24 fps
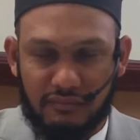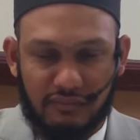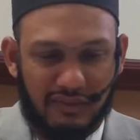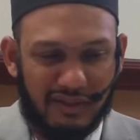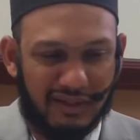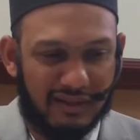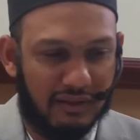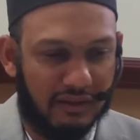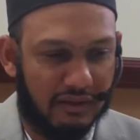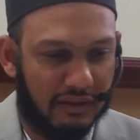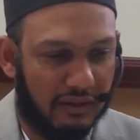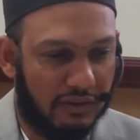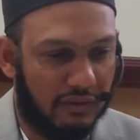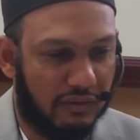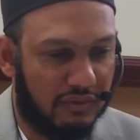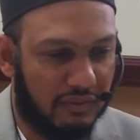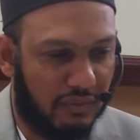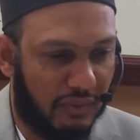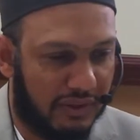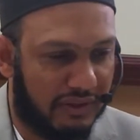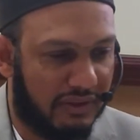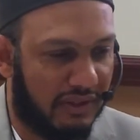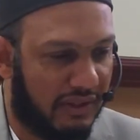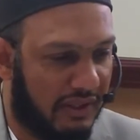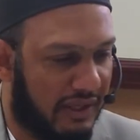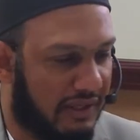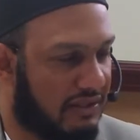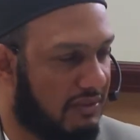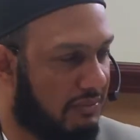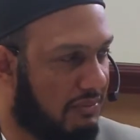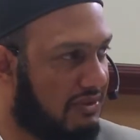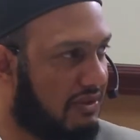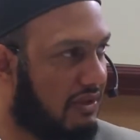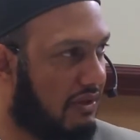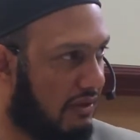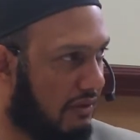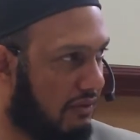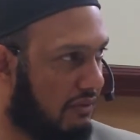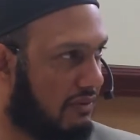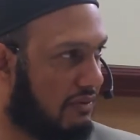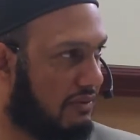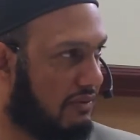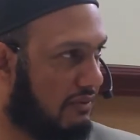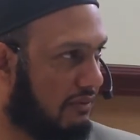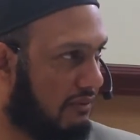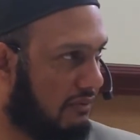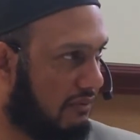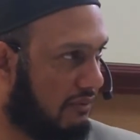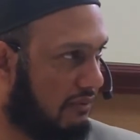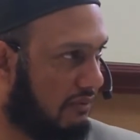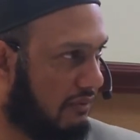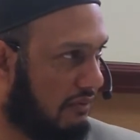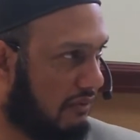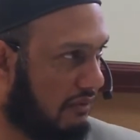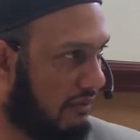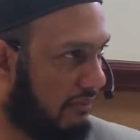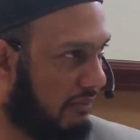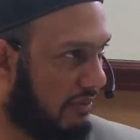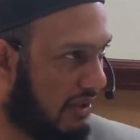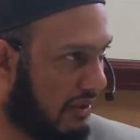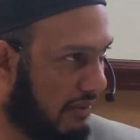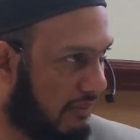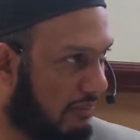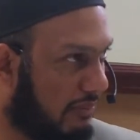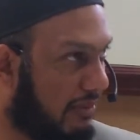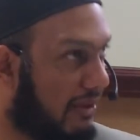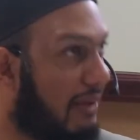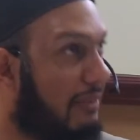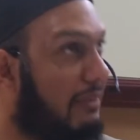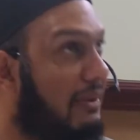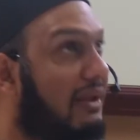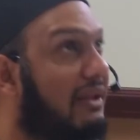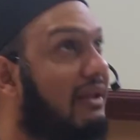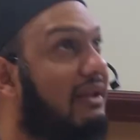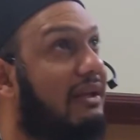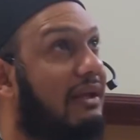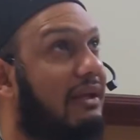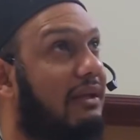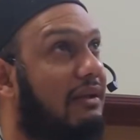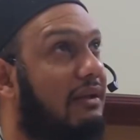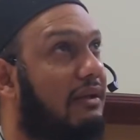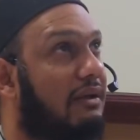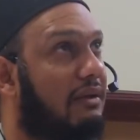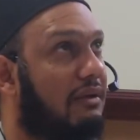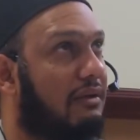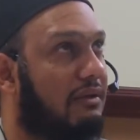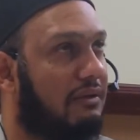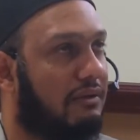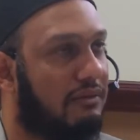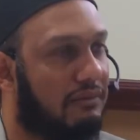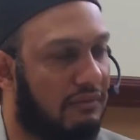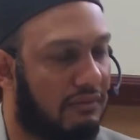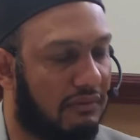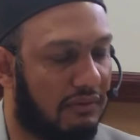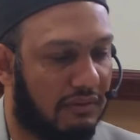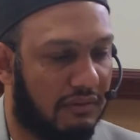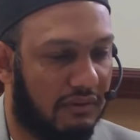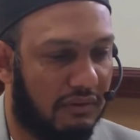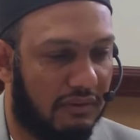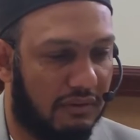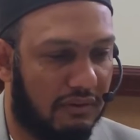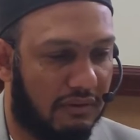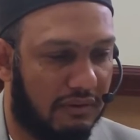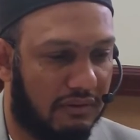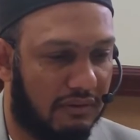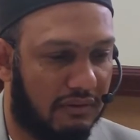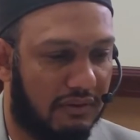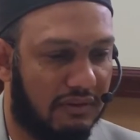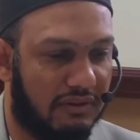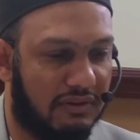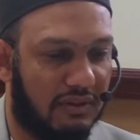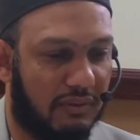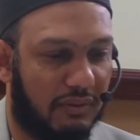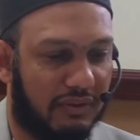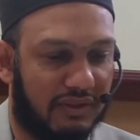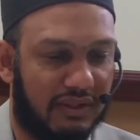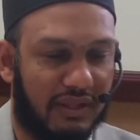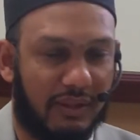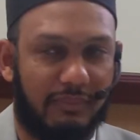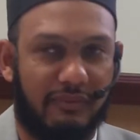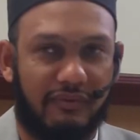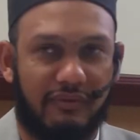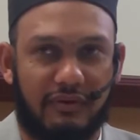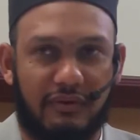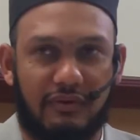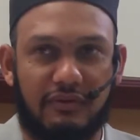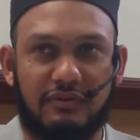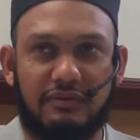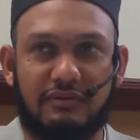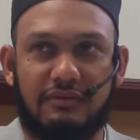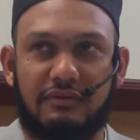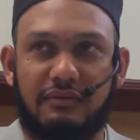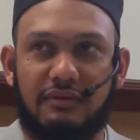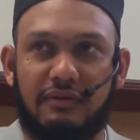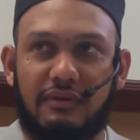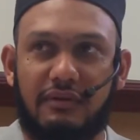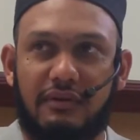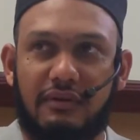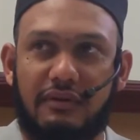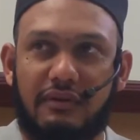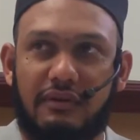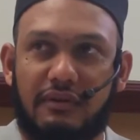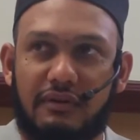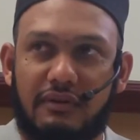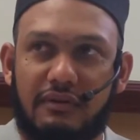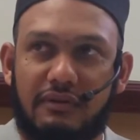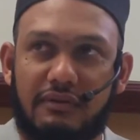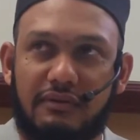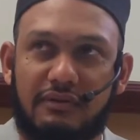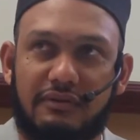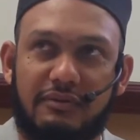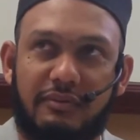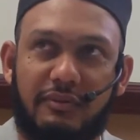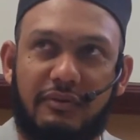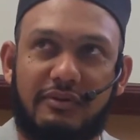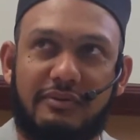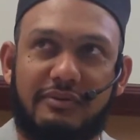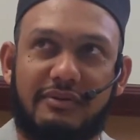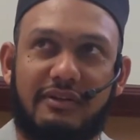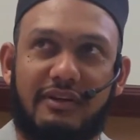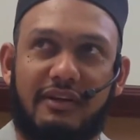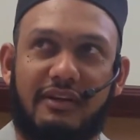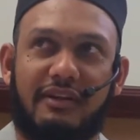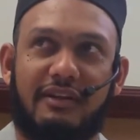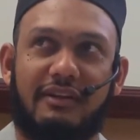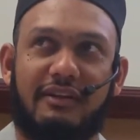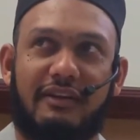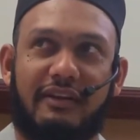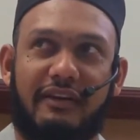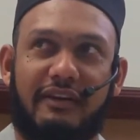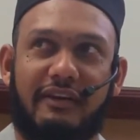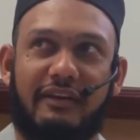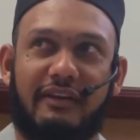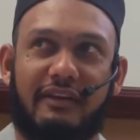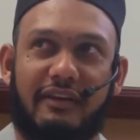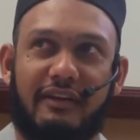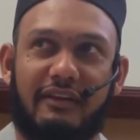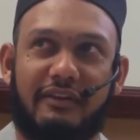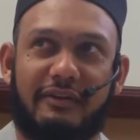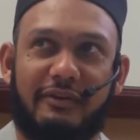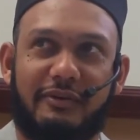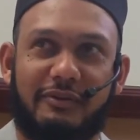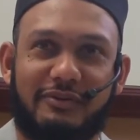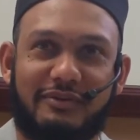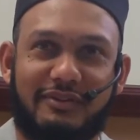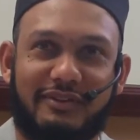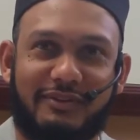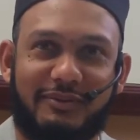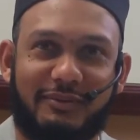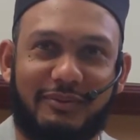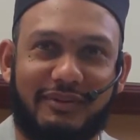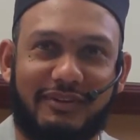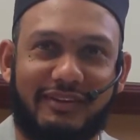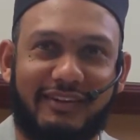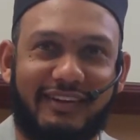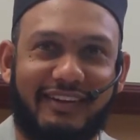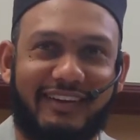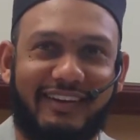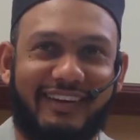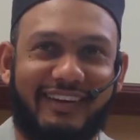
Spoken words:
Like a rose. Warda actually means a rose. It will become like green, like a rose. Didn't say what type of rose. Suppose you're leading a red rose into it.